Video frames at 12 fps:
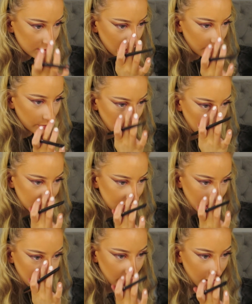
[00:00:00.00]
that, because
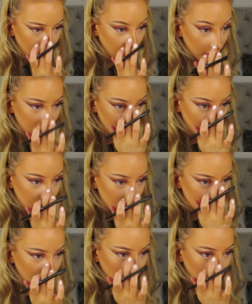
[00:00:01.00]
you can't actually